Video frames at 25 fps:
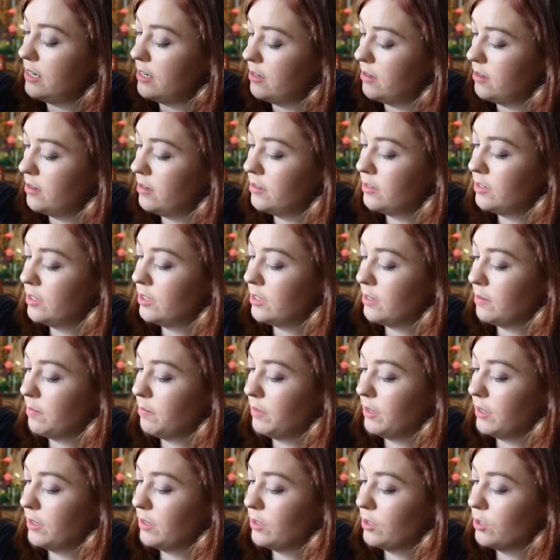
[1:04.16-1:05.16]
here, some
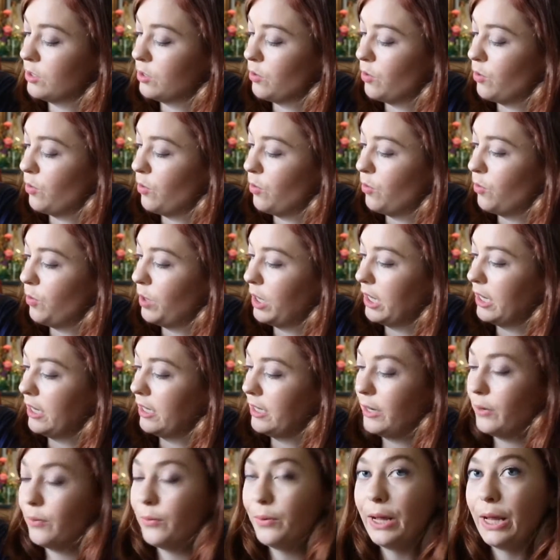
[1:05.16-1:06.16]
little
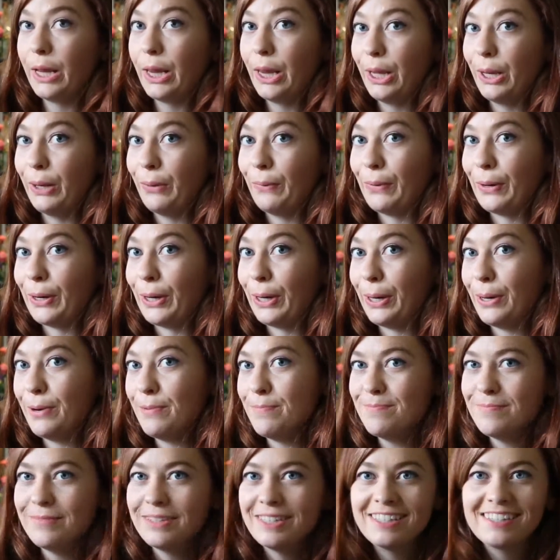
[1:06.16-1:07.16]
squiggly wiggly
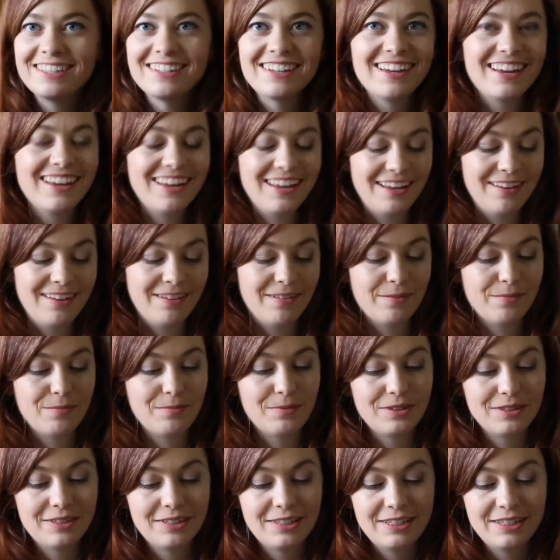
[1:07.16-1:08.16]
worms, and
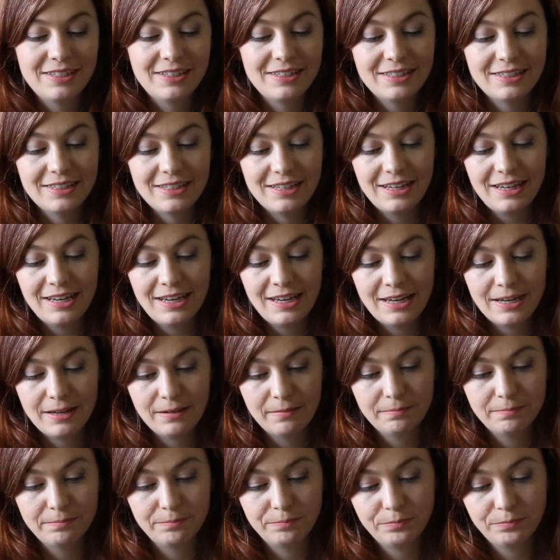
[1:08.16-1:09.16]
we'll see.